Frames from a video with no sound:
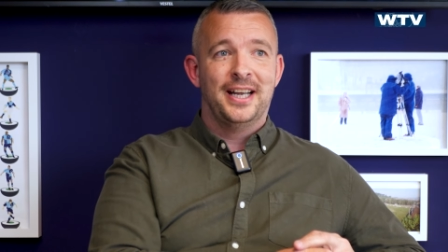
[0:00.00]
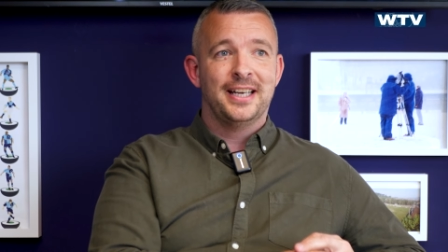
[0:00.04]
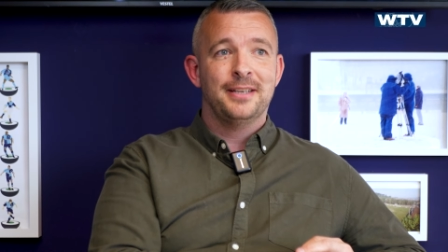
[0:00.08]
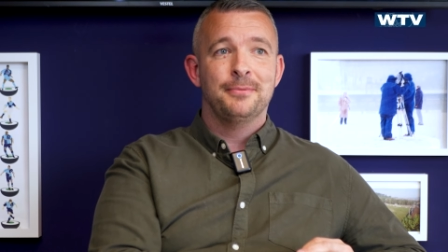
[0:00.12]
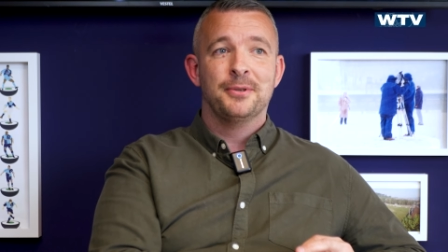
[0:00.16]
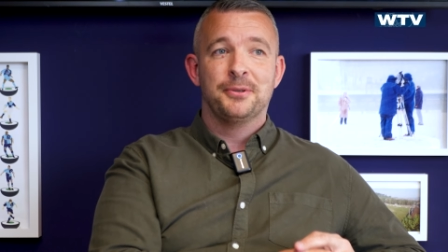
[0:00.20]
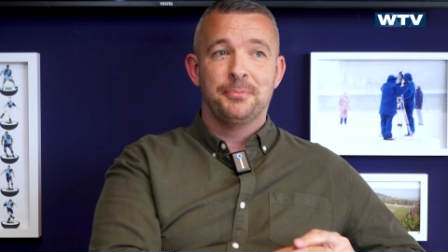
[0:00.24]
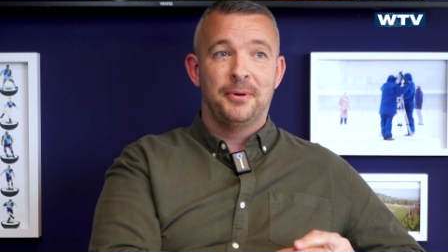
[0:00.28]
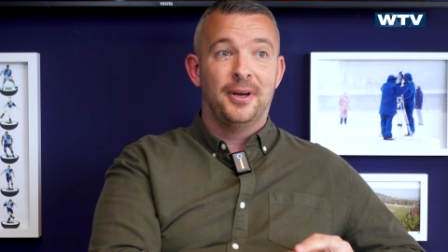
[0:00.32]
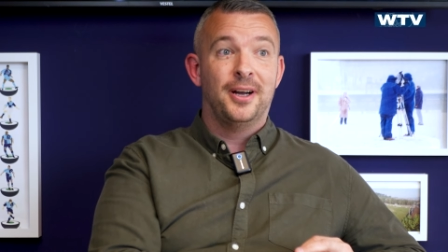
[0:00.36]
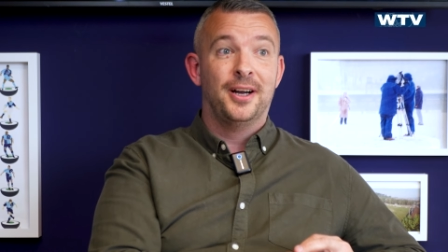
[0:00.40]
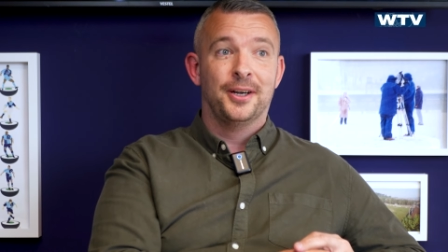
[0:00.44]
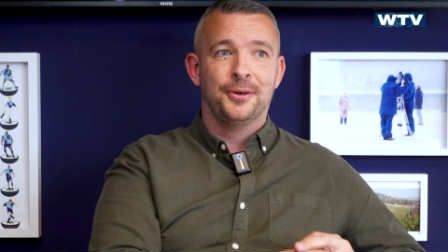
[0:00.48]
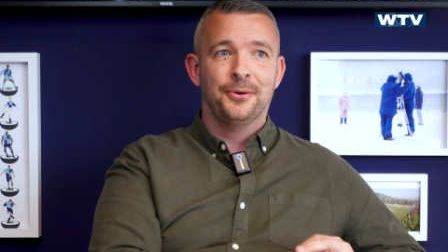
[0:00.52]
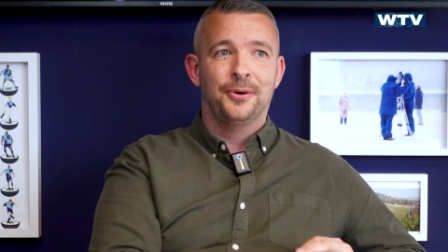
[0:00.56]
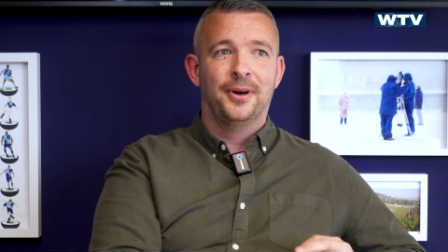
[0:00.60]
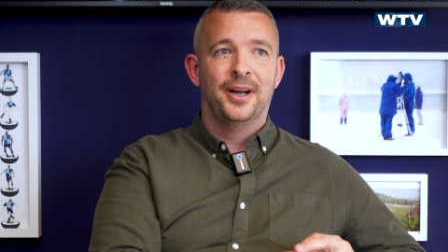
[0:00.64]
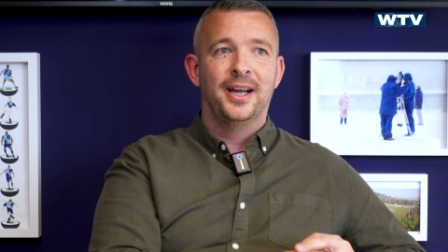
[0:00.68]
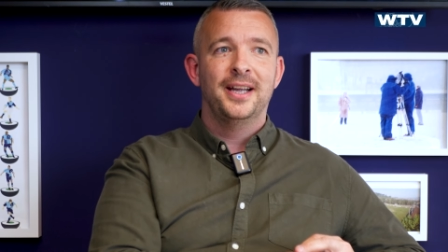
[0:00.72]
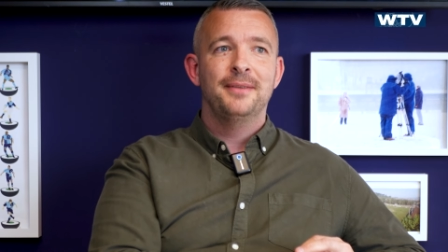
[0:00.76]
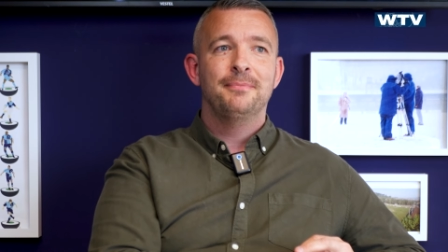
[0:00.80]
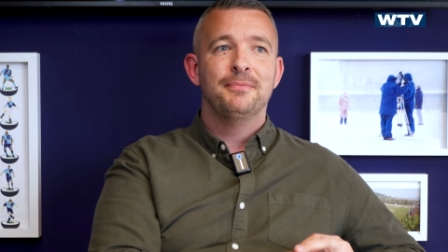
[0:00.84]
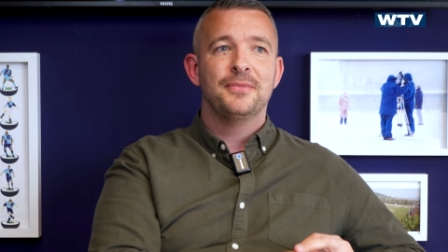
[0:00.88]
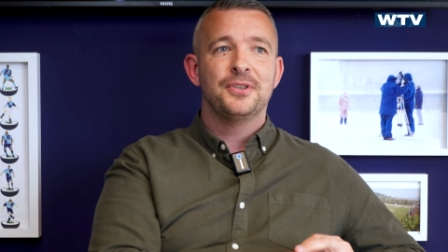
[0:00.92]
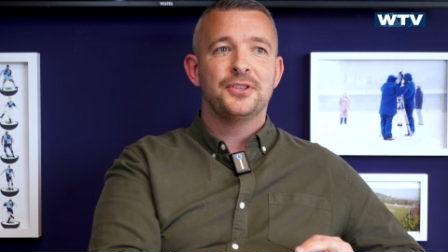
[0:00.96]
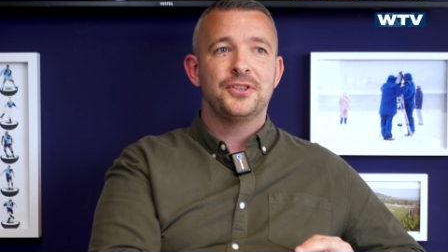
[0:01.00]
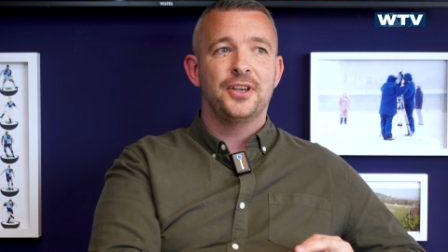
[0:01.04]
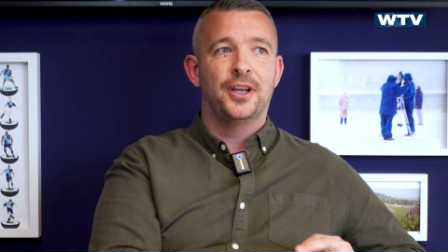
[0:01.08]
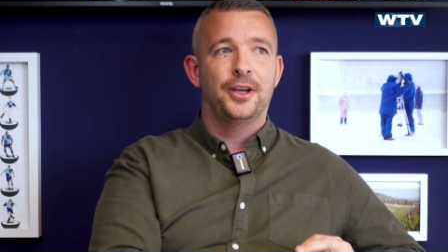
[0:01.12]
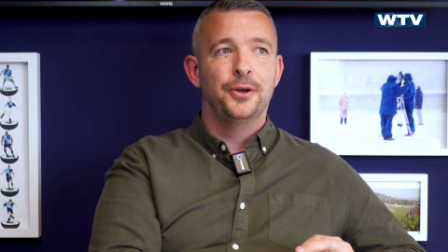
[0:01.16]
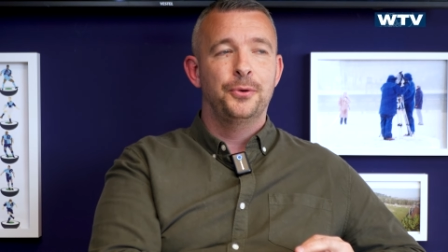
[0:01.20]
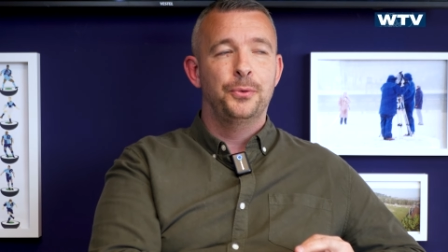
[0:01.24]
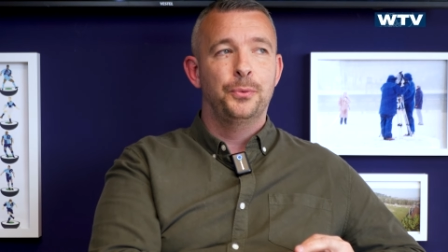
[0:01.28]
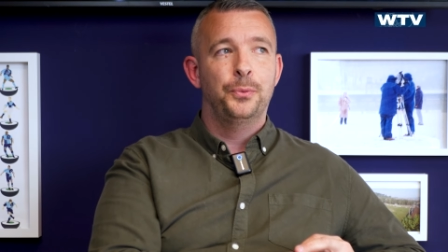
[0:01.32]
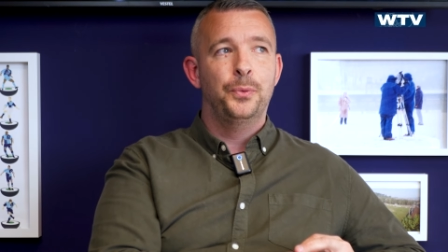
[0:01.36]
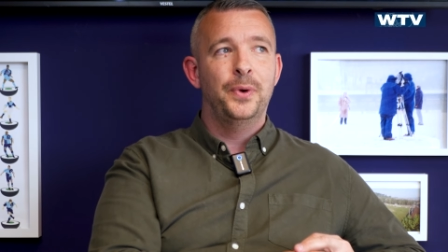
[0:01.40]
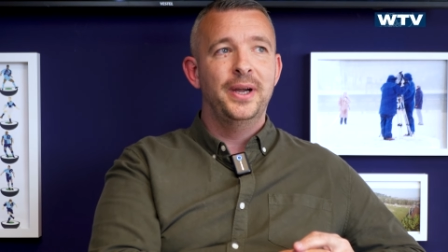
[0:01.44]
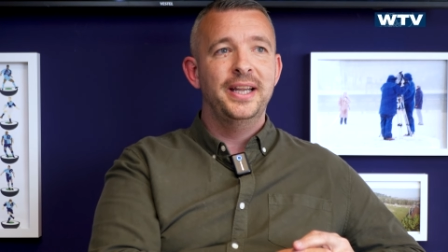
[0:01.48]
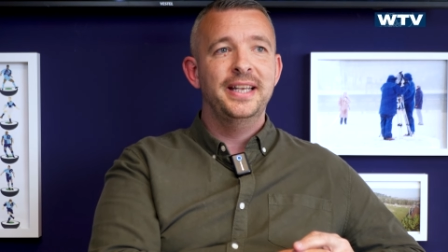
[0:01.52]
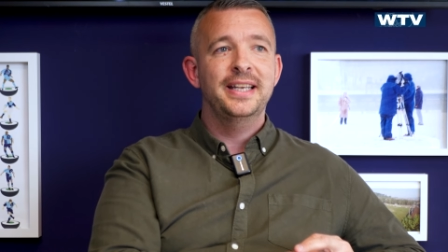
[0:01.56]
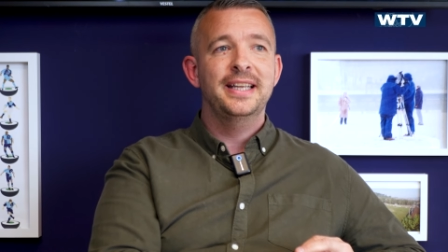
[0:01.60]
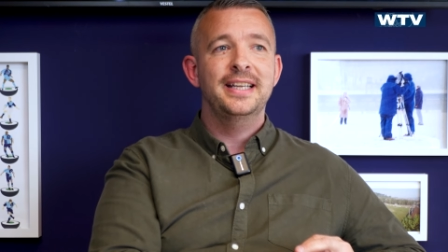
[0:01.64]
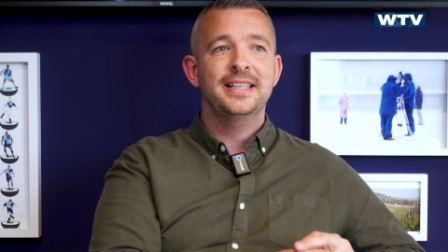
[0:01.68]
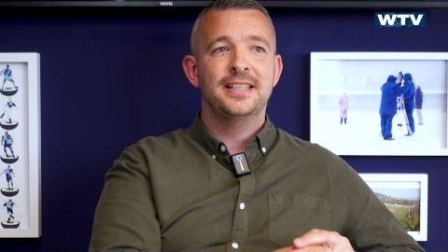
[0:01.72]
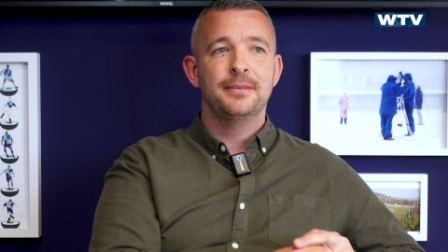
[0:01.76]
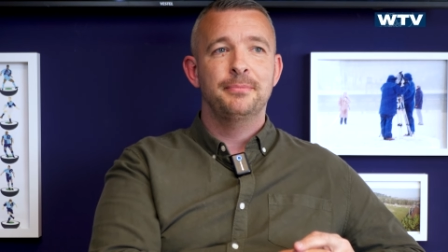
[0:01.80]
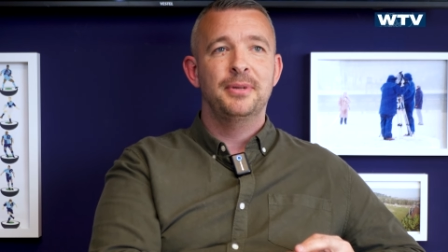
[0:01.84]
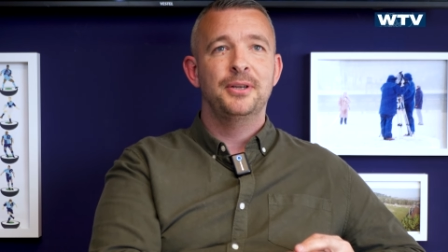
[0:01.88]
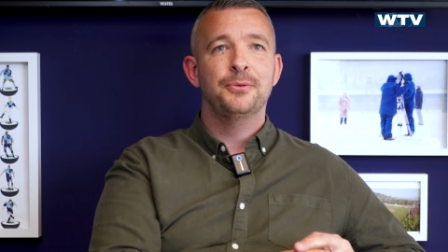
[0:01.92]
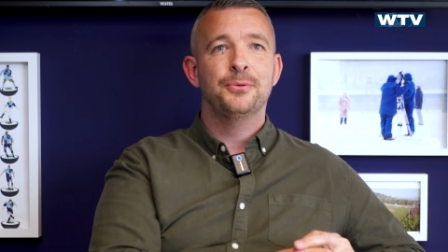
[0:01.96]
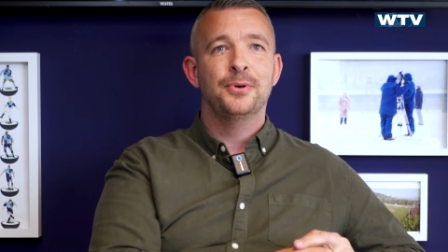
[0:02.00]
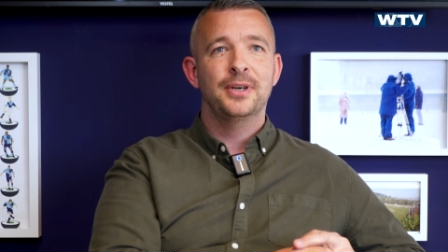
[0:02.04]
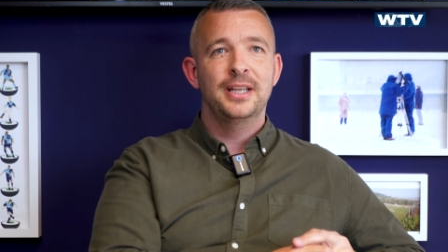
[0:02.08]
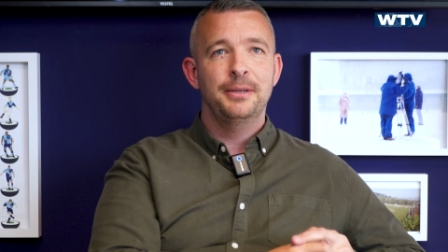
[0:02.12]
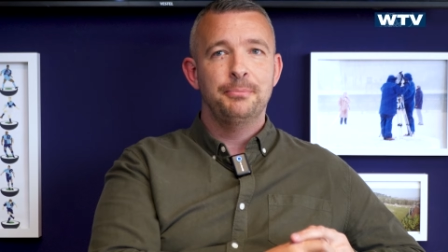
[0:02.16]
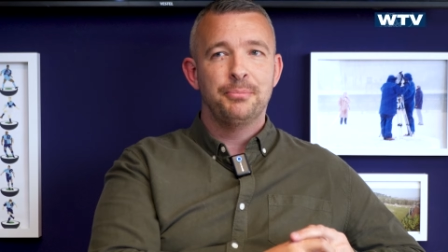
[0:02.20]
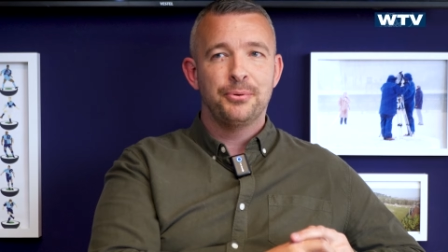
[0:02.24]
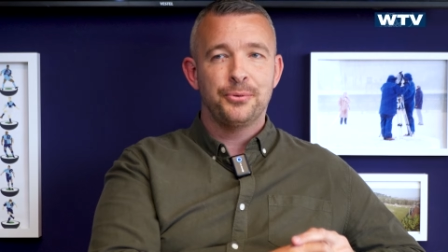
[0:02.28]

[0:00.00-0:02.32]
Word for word: at adams park right so we need to be really